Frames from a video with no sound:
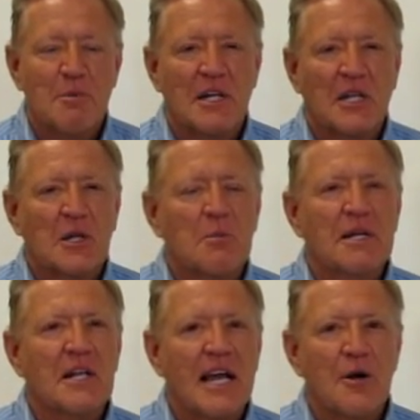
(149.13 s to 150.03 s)
but a little
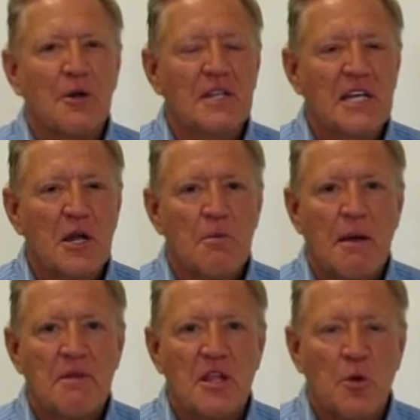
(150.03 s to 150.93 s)
bit later in the year
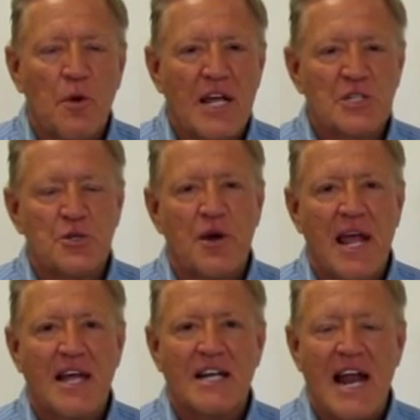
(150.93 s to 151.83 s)
maybe they'll raise their
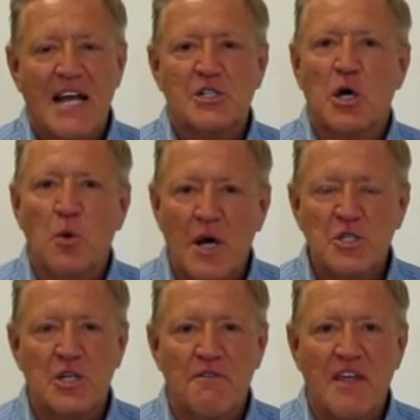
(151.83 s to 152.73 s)
hand and ask a
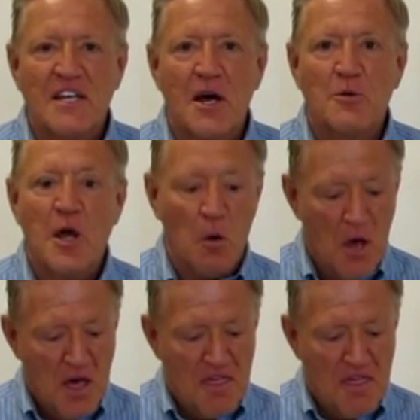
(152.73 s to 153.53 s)
question if they don't know.